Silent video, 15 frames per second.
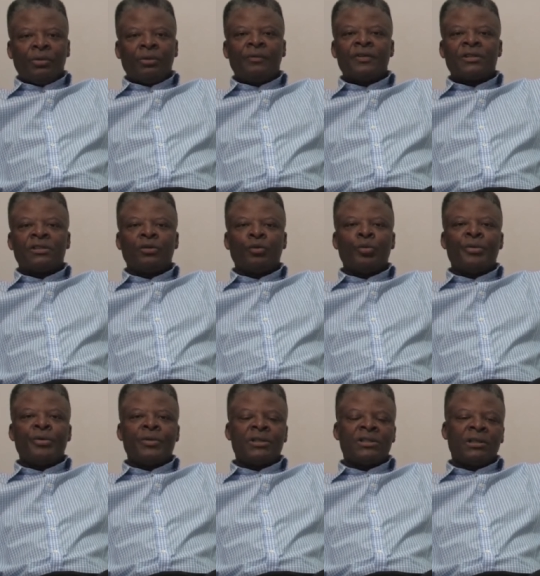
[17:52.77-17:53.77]
you obviously will be
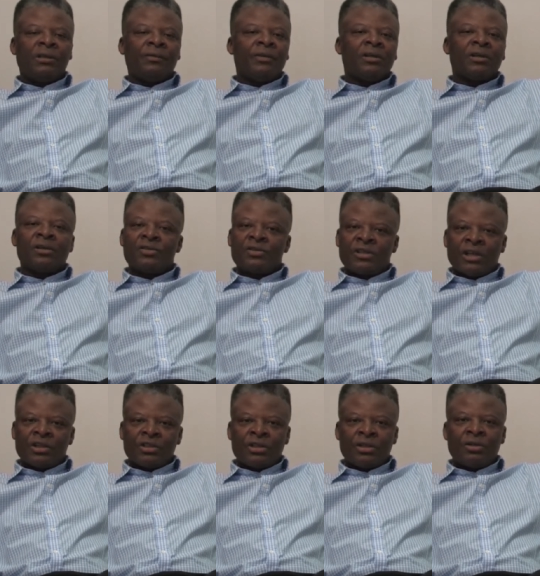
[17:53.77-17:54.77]
receiving
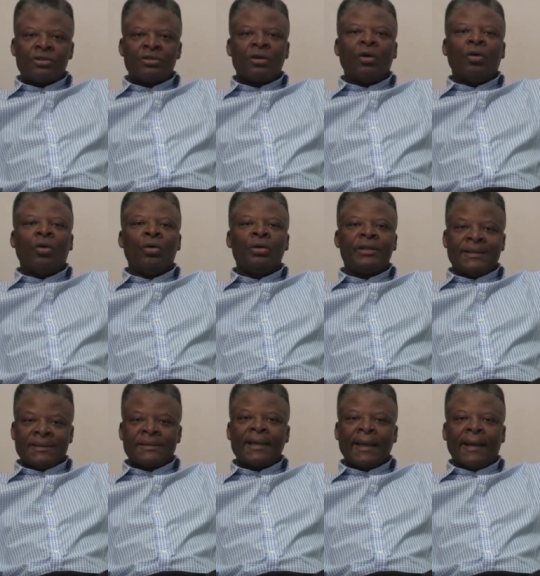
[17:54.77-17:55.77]
concessions or
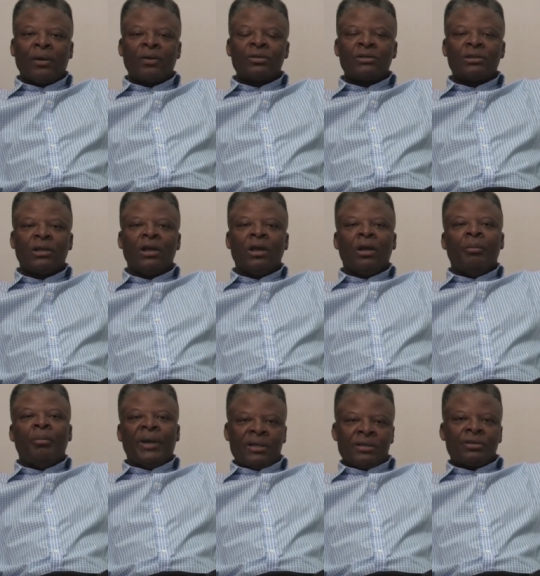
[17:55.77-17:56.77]
discounts
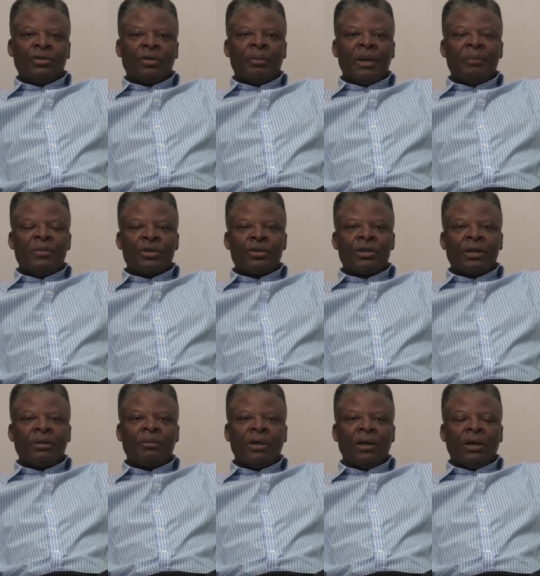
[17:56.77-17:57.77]
based on your
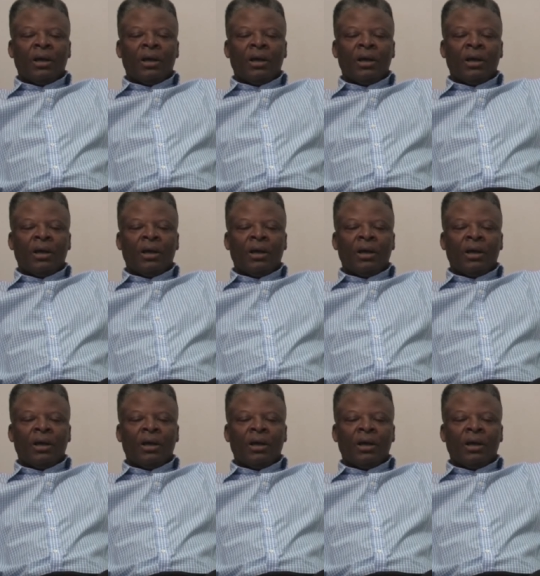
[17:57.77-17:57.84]
membership.